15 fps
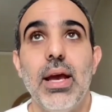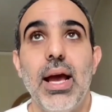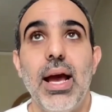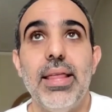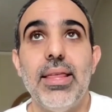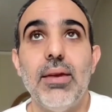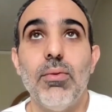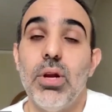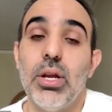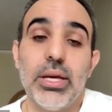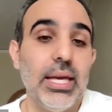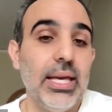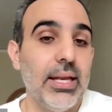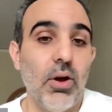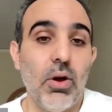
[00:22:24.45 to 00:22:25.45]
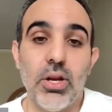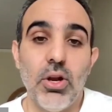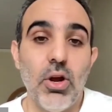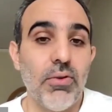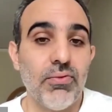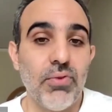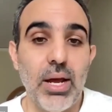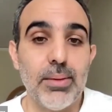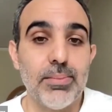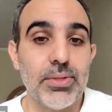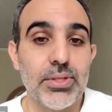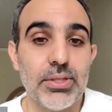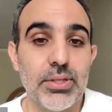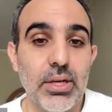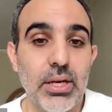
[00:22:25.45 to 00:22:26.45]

And then we're looking at on and off ramps,